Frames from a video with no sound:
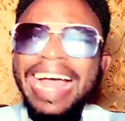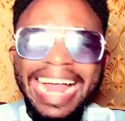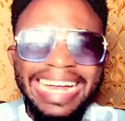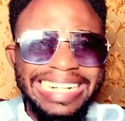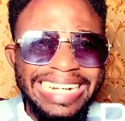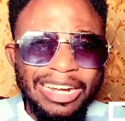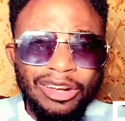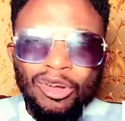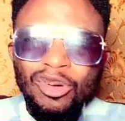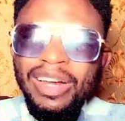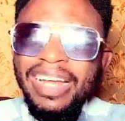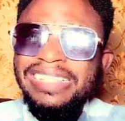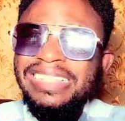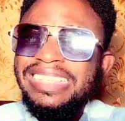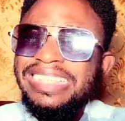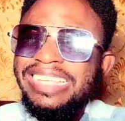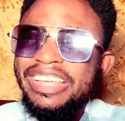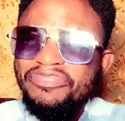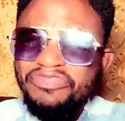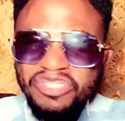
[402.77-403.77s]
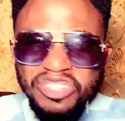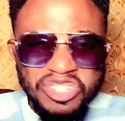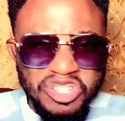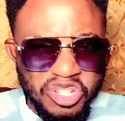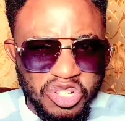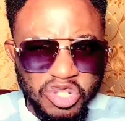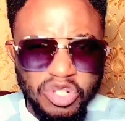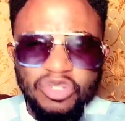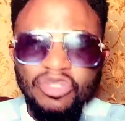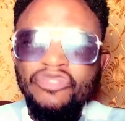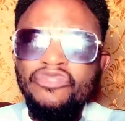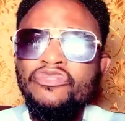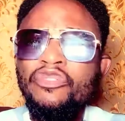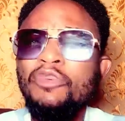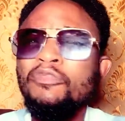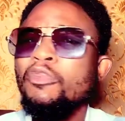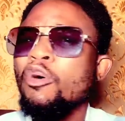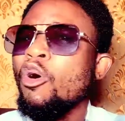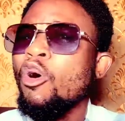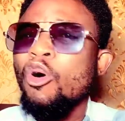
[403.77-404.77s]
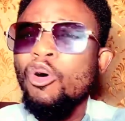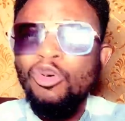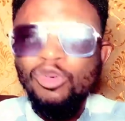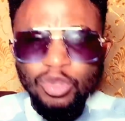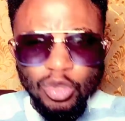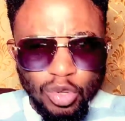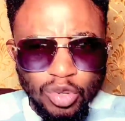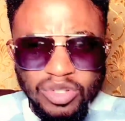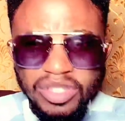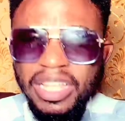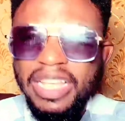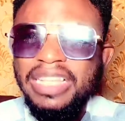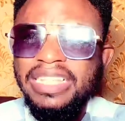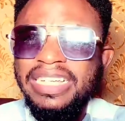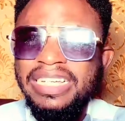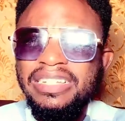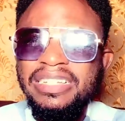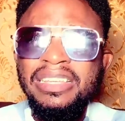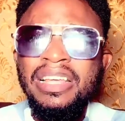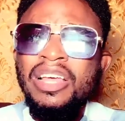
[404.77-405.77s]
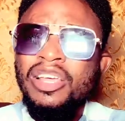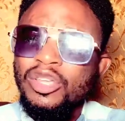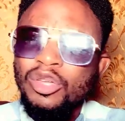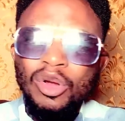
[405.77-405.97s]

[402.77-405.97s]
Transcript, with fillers: And the Lord has saved you from all those dangers.